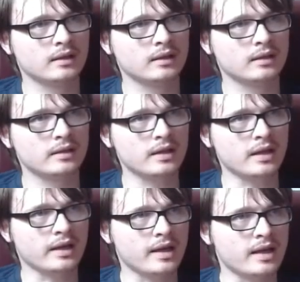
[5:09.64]
So
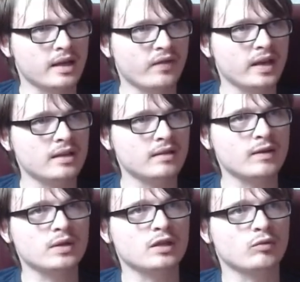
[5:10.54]
yeah, if I
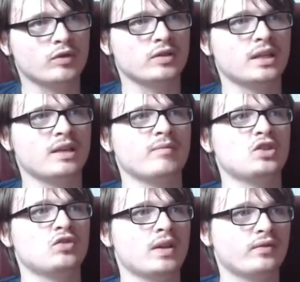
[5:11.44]
interact with this one, does it give me
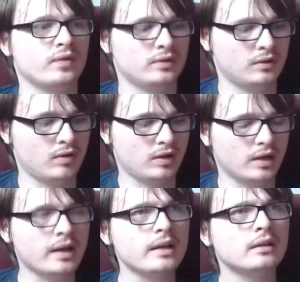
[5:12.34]
strength for
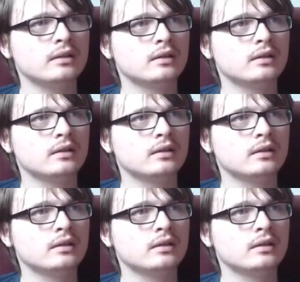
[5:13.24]
longer?